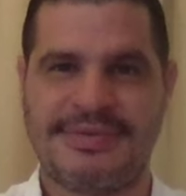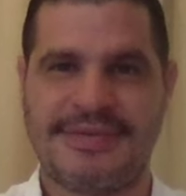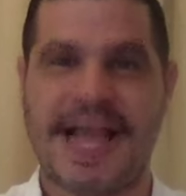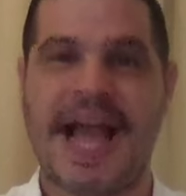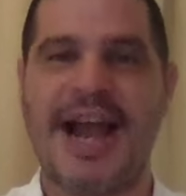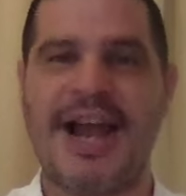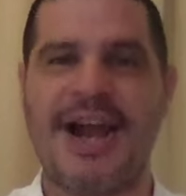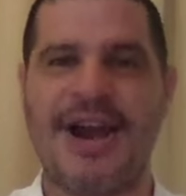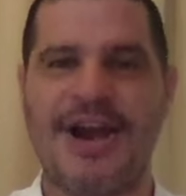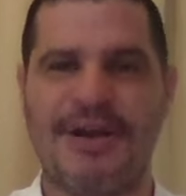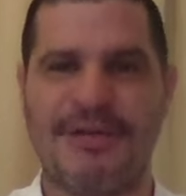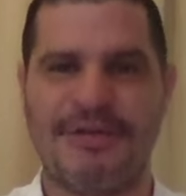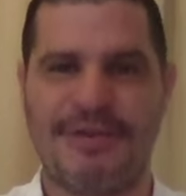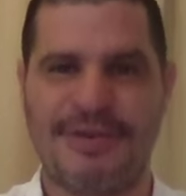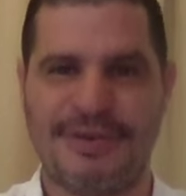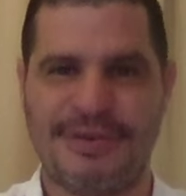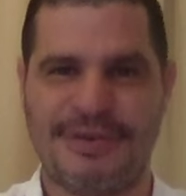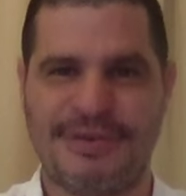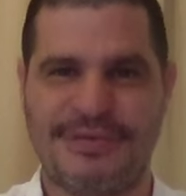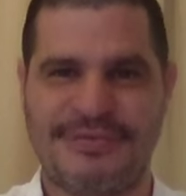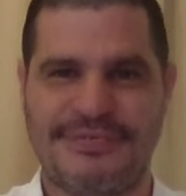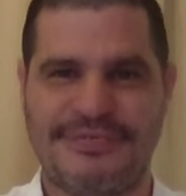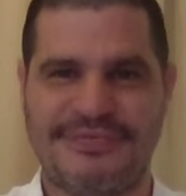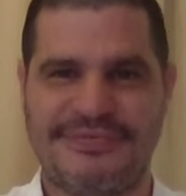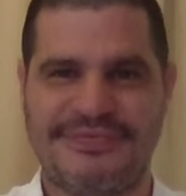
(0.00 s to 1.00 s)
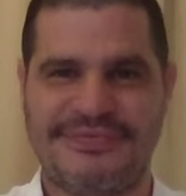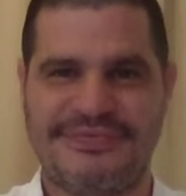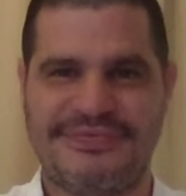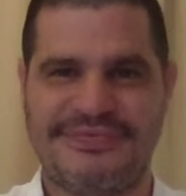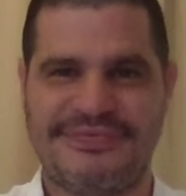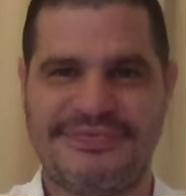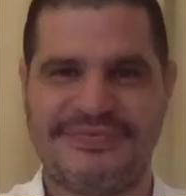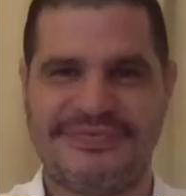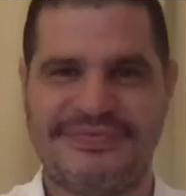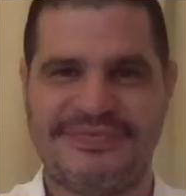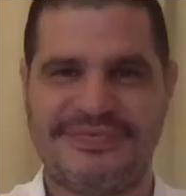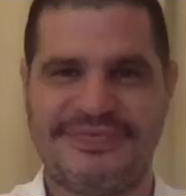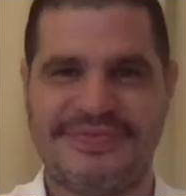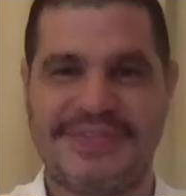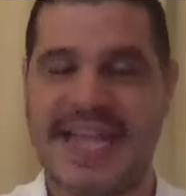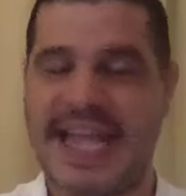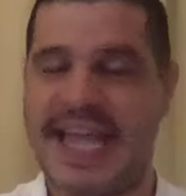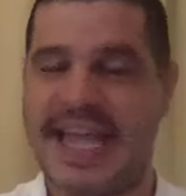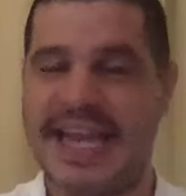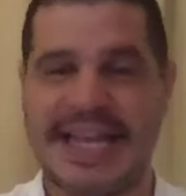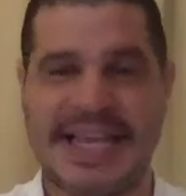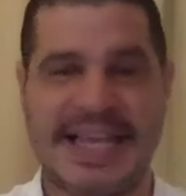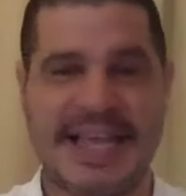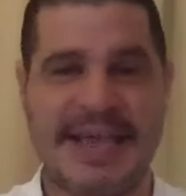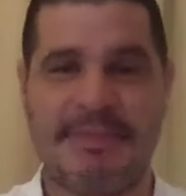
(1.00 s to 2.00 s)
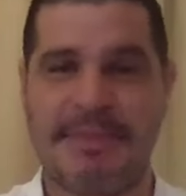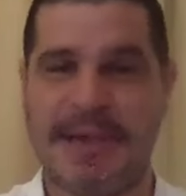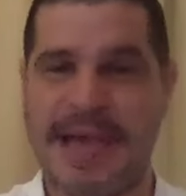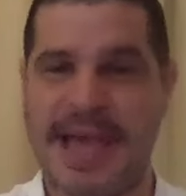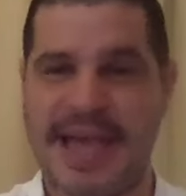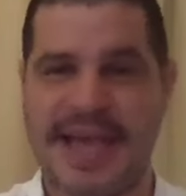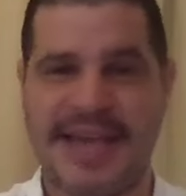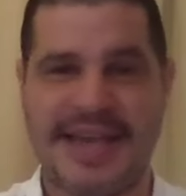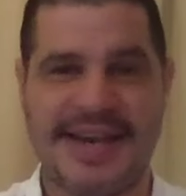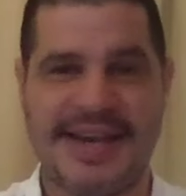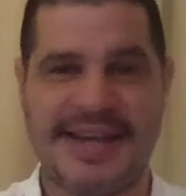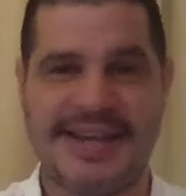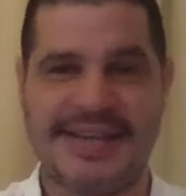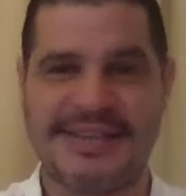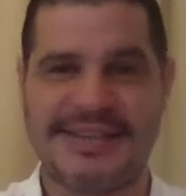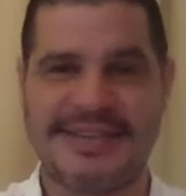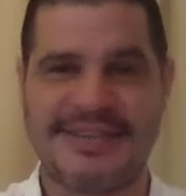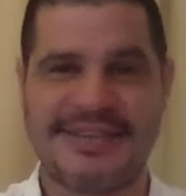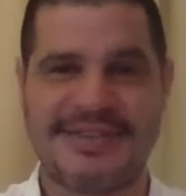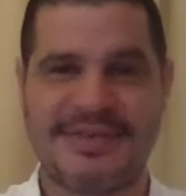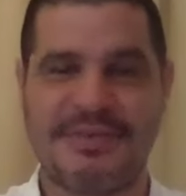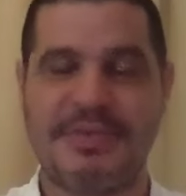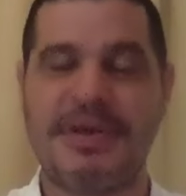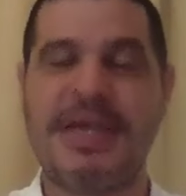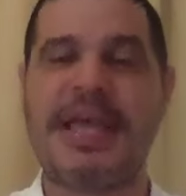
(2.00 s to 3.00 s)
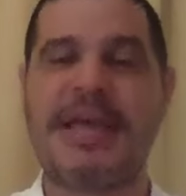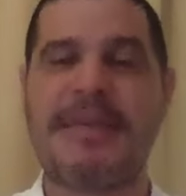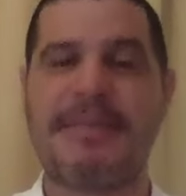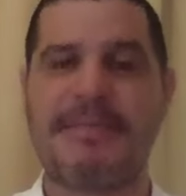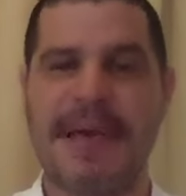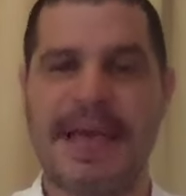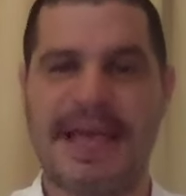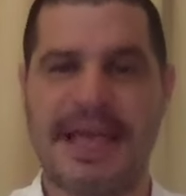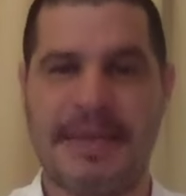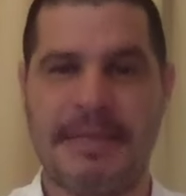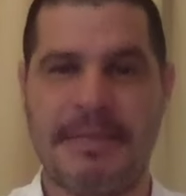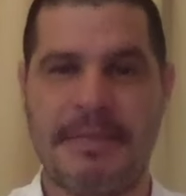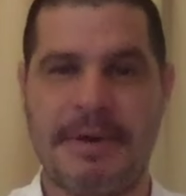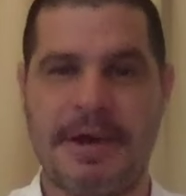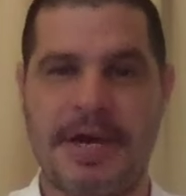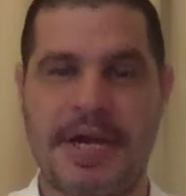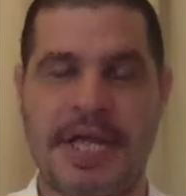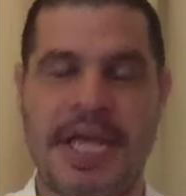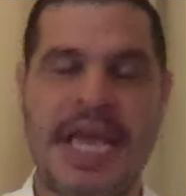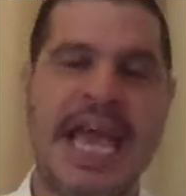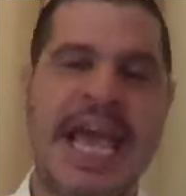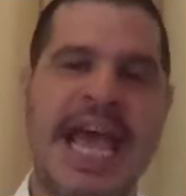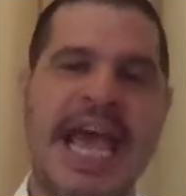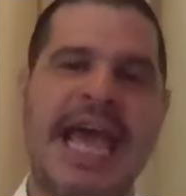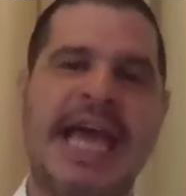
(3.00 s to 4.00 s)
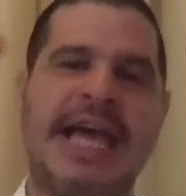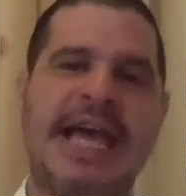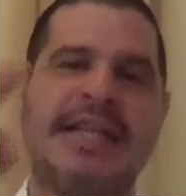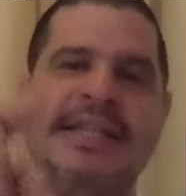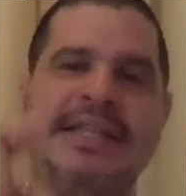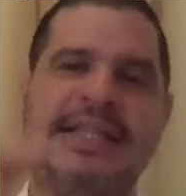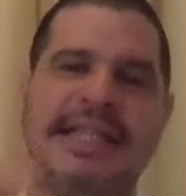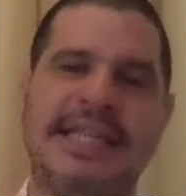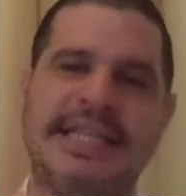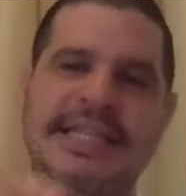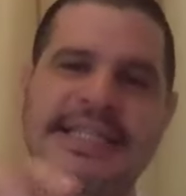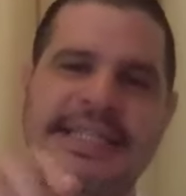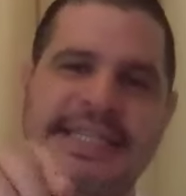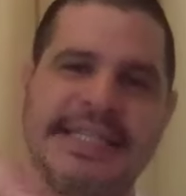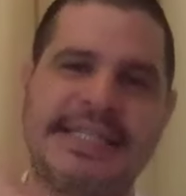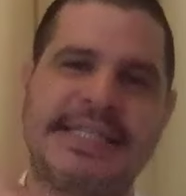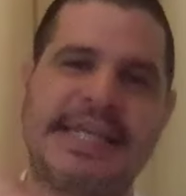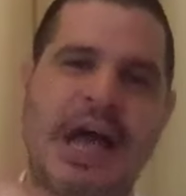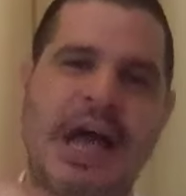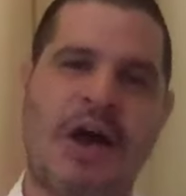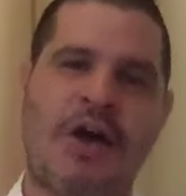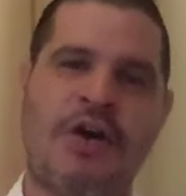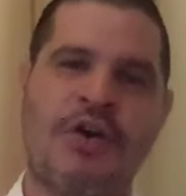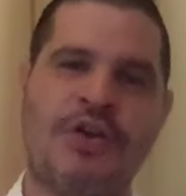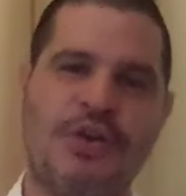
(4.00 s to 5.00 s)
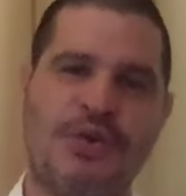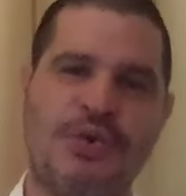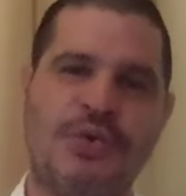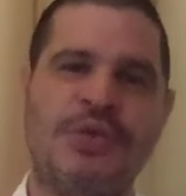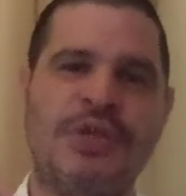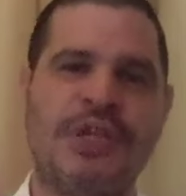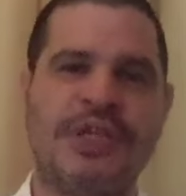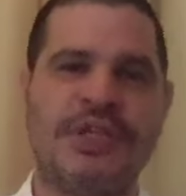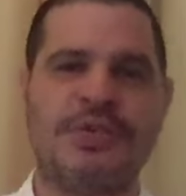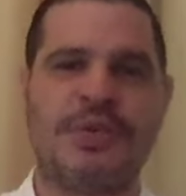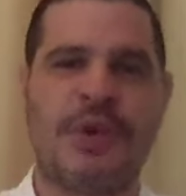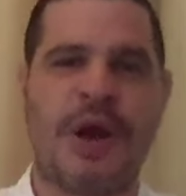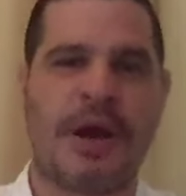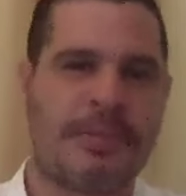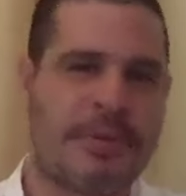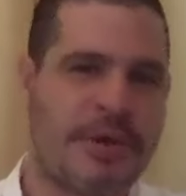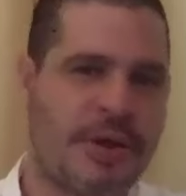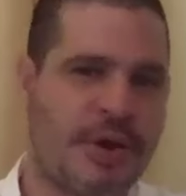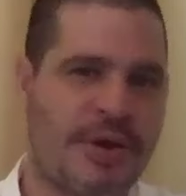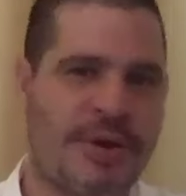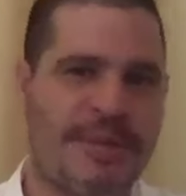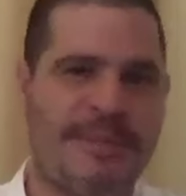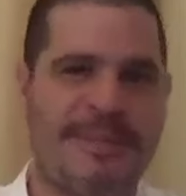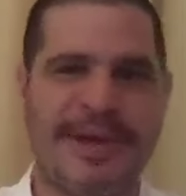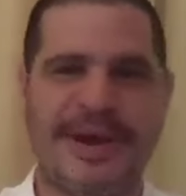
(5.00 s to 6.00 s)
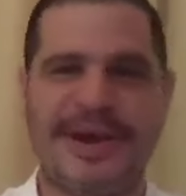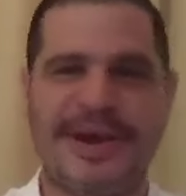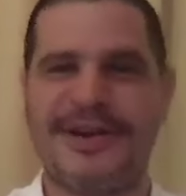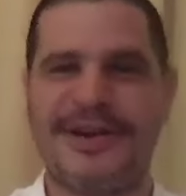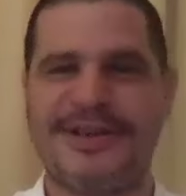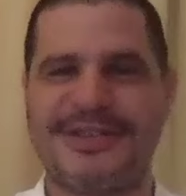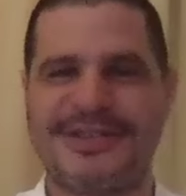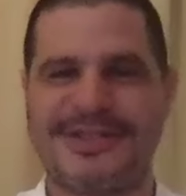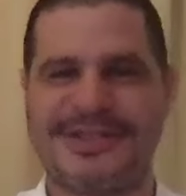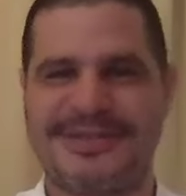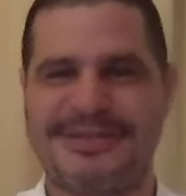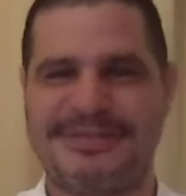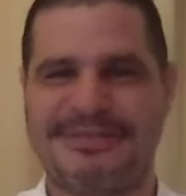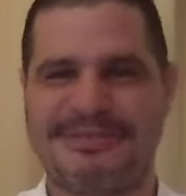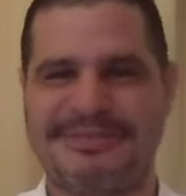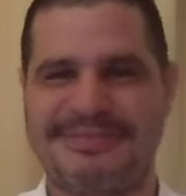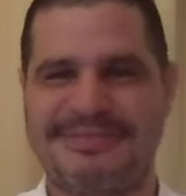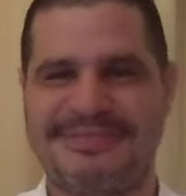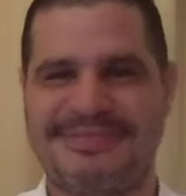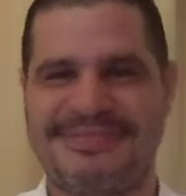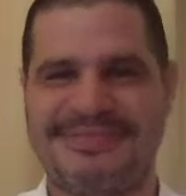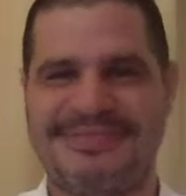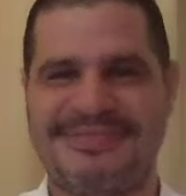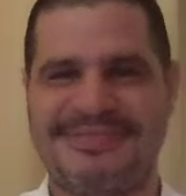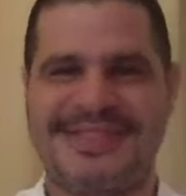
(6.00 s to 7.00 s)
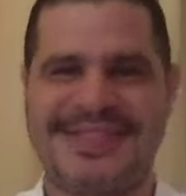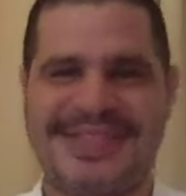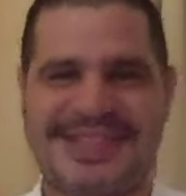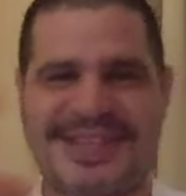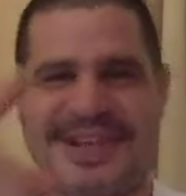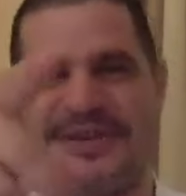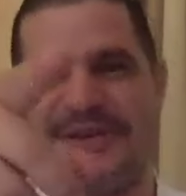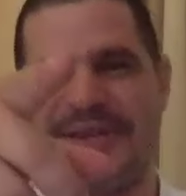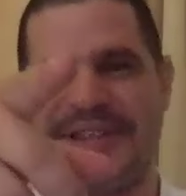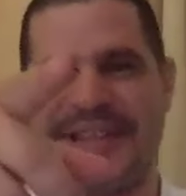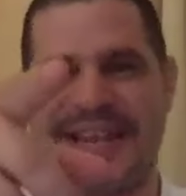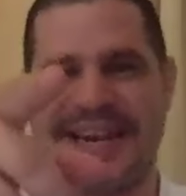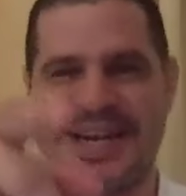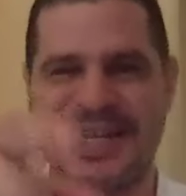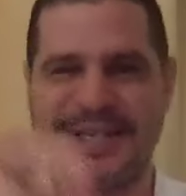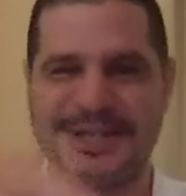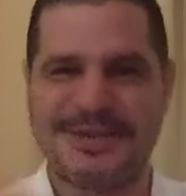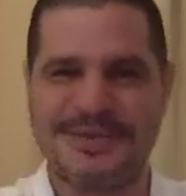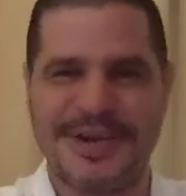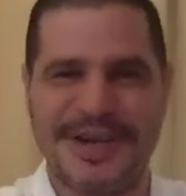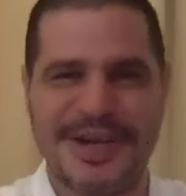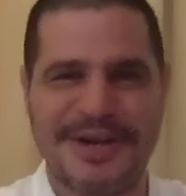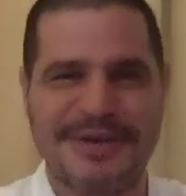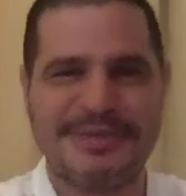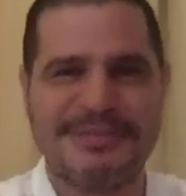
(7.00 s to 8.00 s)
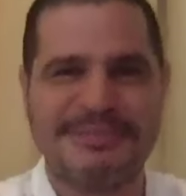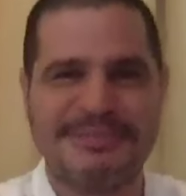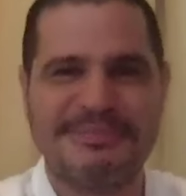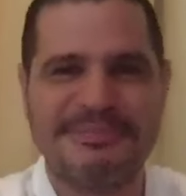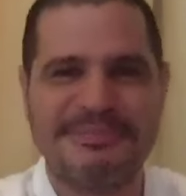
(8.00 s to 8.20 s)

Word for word: I love you. And keep hating. We keep making money. And this is how you disrupt your competitors. See you in the next video.